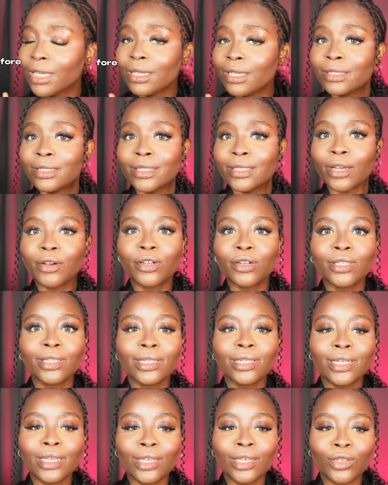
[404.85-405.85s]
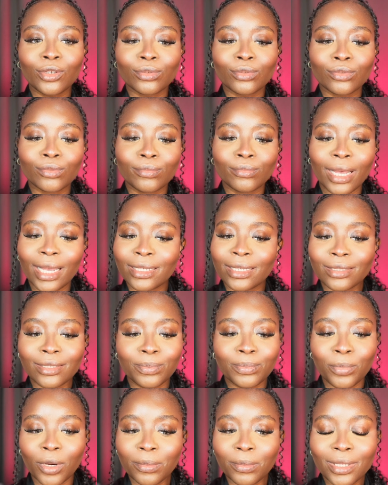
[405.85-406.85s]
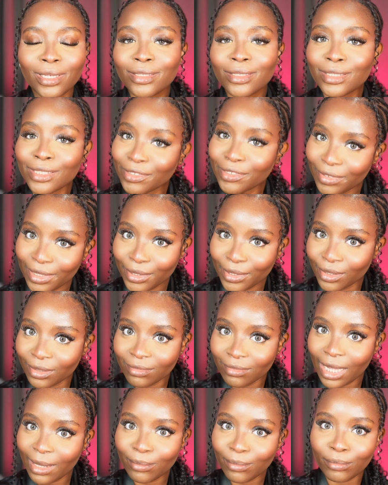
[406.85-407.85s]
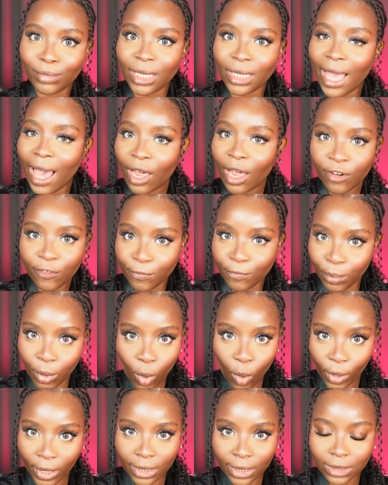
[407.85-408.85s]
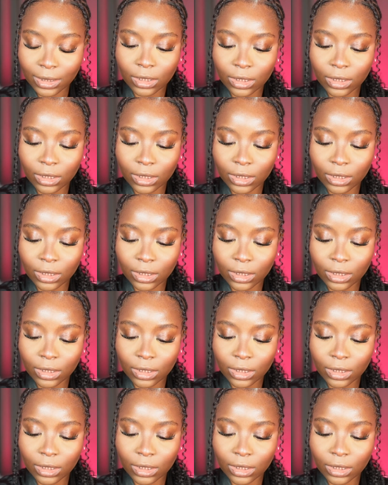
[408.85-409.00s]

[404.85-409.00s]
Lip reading: Secondly, you might probably derail and be out of point.